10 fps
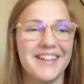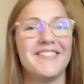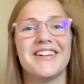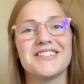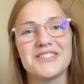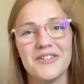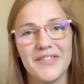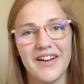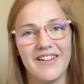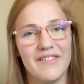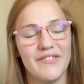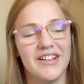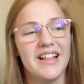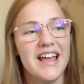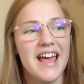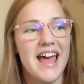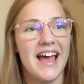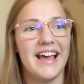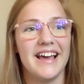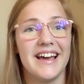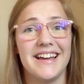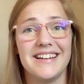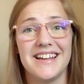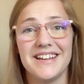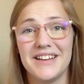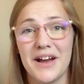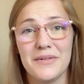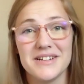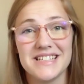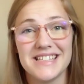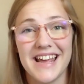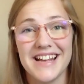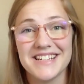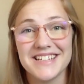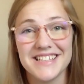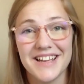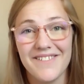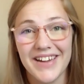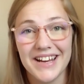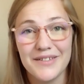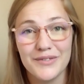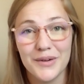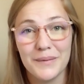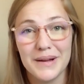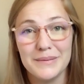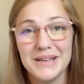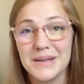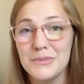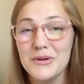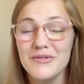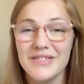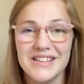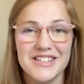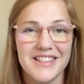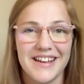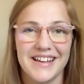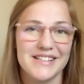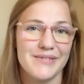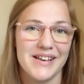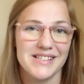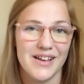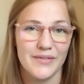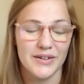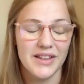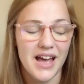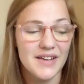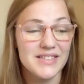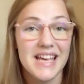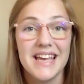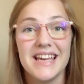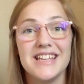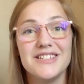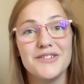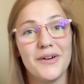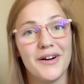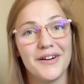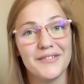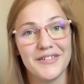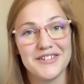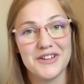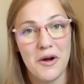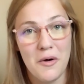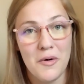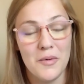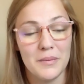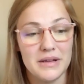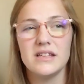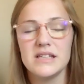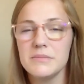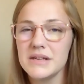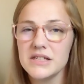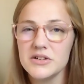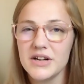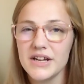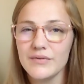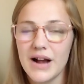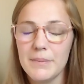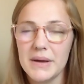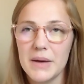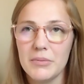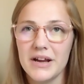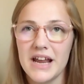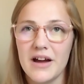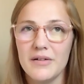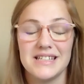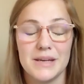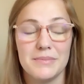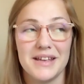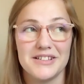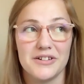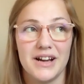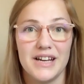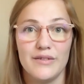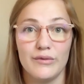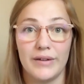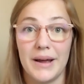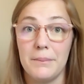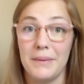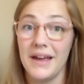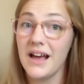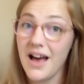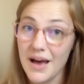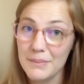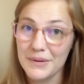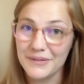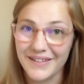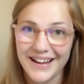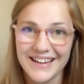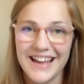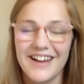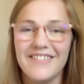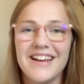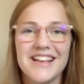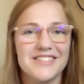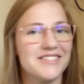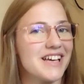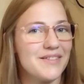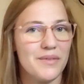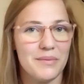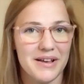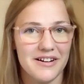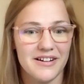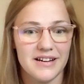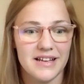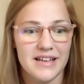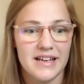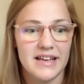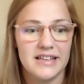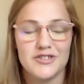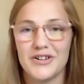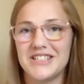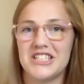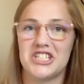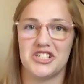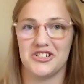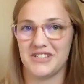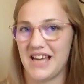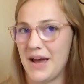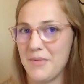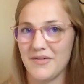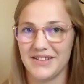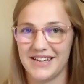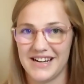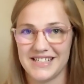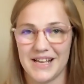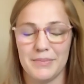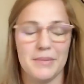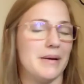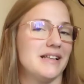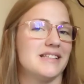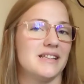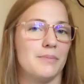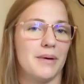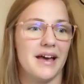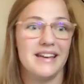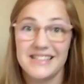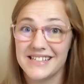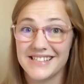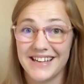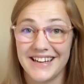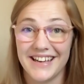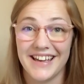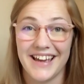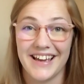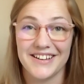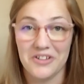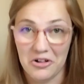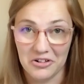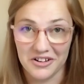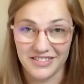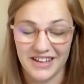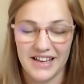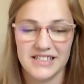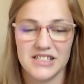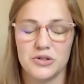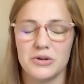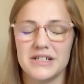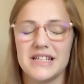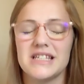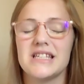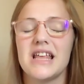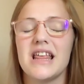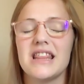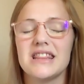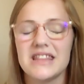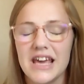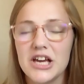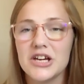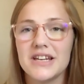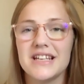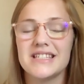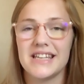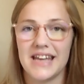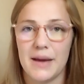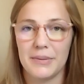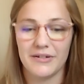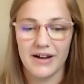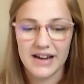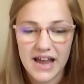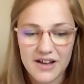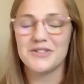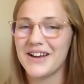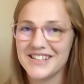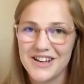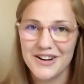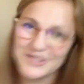we are so very grateful. And now we're just anxiously awaiting for when we can move into that next phase of our lives, into our first home. Some things are kind of wrapping up right now, and some things are kind of ramping up right now. So it's kind of a weird transitional time over the next couple months, but it's exciting and all good things. George is, thank goodness, napping right now, so I can talk